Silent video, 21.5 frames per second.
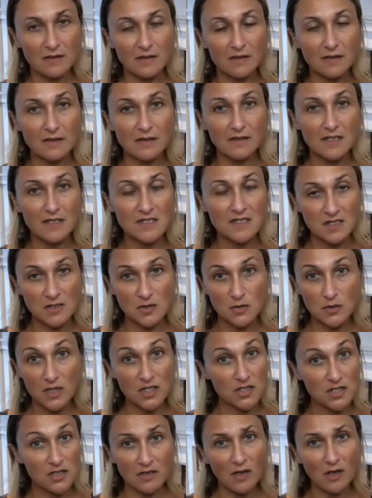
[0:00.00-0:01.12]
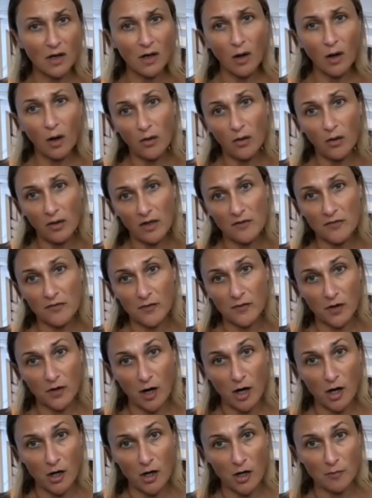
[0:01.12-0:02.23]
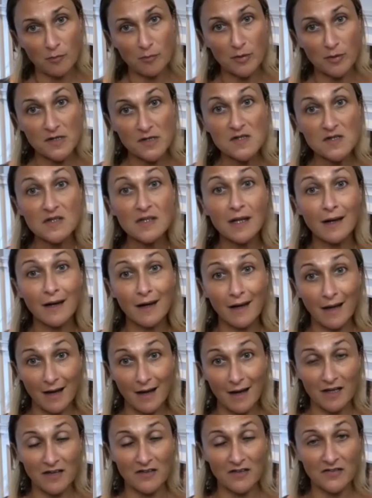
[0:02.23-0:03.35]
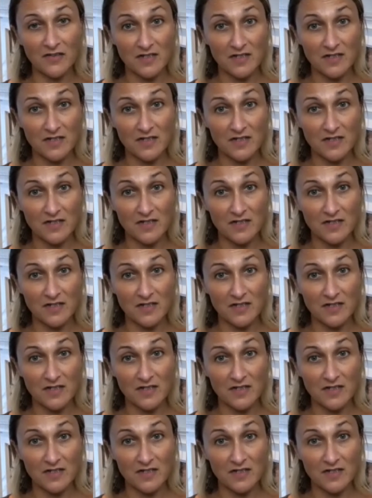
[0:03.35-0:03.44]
the situation not only for our personal life.